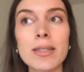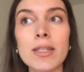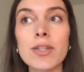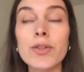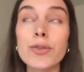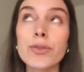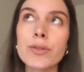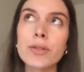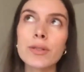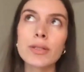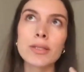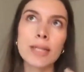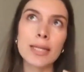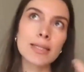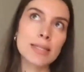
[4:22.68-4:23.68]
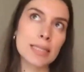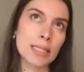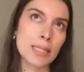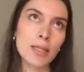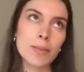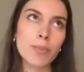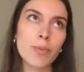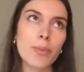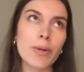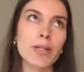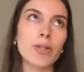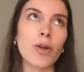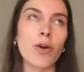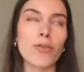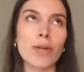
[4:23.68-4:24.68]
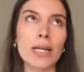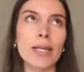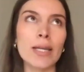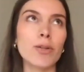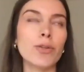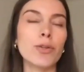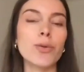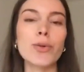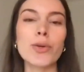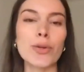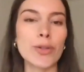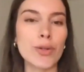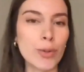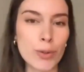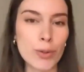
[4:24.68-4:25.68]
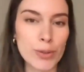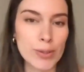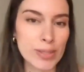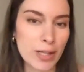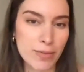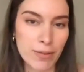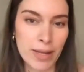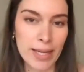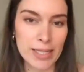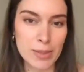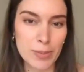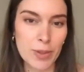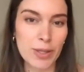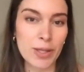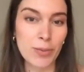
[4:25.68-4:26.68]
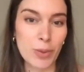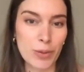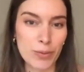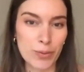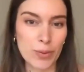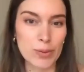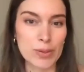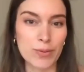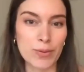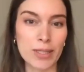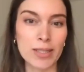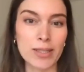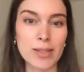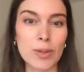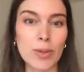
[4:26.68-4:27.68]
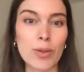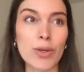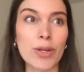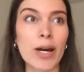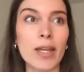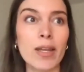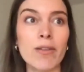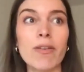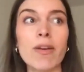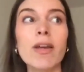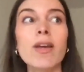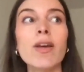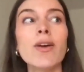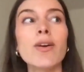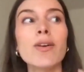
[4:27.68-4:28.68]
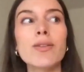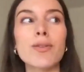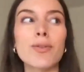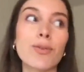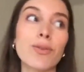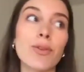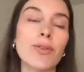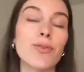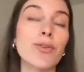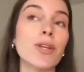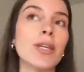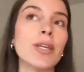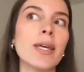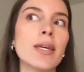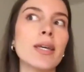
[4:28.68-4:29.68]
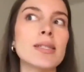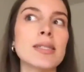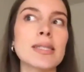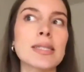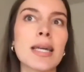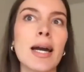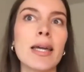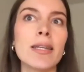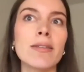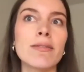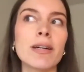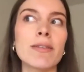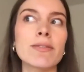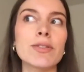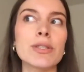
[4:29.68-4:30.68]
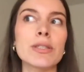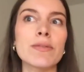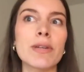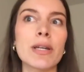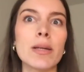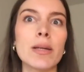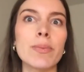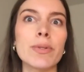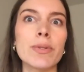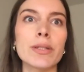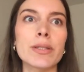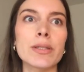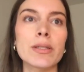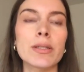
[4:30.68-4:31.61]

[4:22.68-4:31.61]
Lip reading: you dig deep, but not really, you couldn't call yourself an expert in one of those fields. So you kind of, through the 3 years, kind of have to develop and